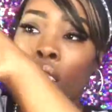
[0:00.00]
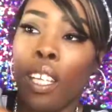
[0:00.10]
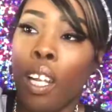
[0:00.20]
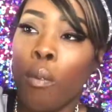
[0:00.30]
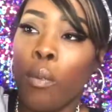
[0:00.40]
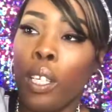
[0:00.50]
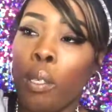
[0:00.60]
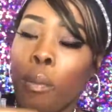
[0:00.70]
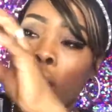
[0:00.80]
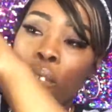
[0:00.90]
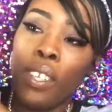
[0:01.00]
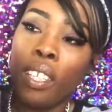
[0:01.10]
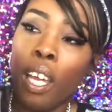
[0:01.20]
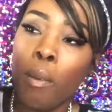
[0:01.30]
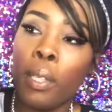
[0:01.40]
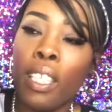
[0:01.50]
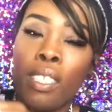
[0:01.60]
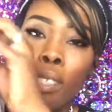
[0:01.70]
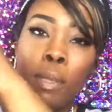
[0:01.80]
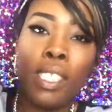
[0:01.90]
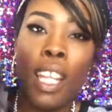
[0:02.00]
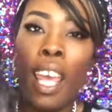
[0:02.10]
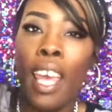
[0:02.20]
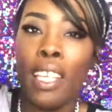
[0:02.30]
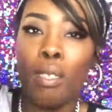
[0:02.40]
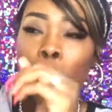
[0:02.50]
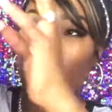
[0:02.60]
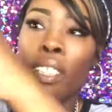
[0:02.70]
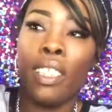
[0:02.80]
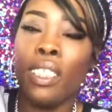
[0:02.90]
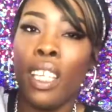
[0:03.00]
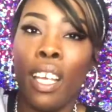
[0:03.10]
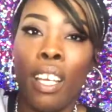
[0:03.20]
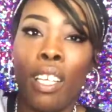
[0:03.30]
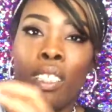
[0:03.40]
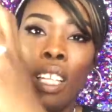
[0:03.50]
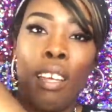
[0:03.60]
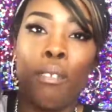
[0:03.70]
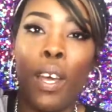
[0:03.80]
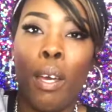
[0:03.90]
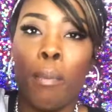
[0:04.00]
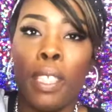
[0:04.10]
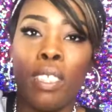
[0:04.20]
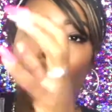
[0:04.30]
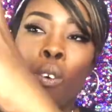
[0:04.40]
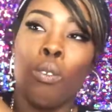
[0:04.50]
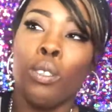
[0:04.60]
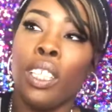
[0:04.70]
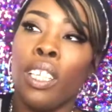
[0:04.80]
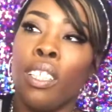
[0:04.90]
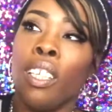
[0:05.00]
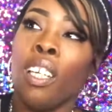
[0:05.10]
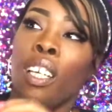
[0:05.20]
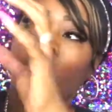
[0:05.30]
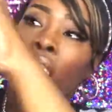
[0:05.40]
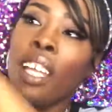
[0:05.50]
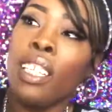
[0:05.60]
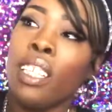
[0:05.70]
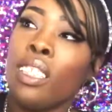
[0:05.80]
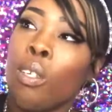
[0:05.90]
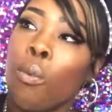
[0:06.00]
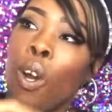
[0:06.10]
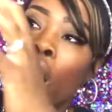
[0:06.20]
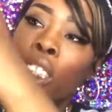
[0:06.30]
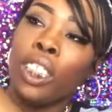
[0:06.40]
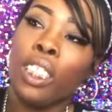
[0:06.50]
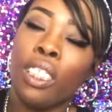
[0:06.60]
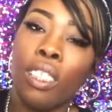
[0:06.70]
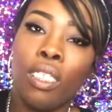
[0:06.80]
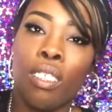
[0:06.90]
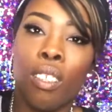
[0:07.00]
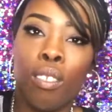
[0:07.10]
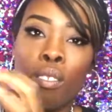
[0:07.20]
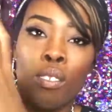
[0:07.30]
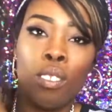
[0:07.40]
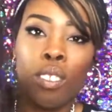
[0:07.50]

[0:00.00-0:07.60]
And I'm running my finger. I'm getting some snags, but this hair is like 5 months old and I need to wash it. So